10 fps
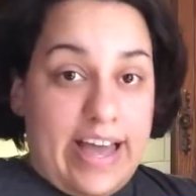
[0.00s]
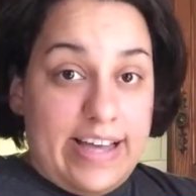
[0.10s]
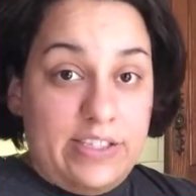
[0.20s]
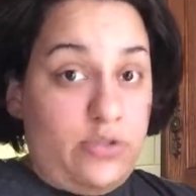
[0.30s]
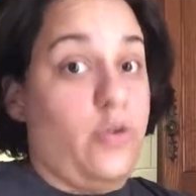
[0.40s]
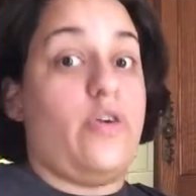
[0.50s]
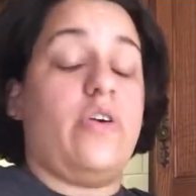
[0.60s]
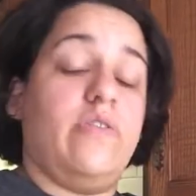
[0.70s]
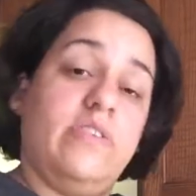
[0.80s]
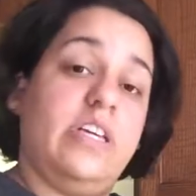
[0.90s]
guests or
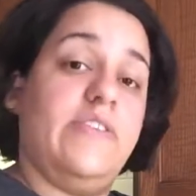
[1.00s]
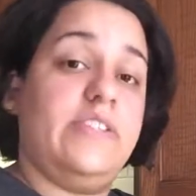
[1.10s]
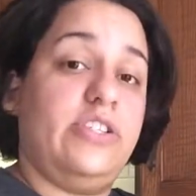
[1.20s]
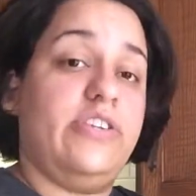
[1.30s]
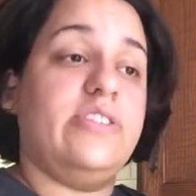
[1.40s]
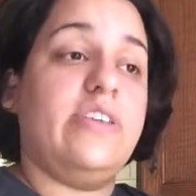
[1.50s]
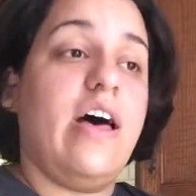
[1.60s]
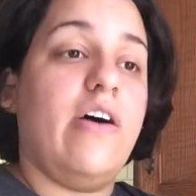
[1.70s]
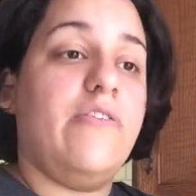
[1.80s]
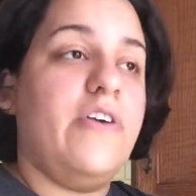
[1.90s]
give it to
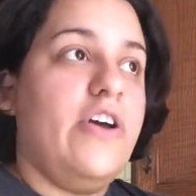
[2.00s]
yourself,